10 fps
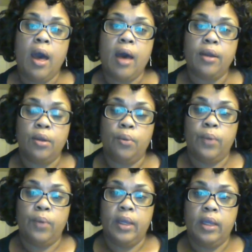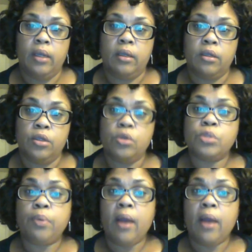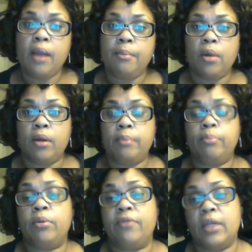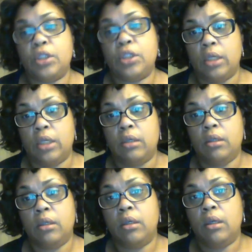how do we use primary prevention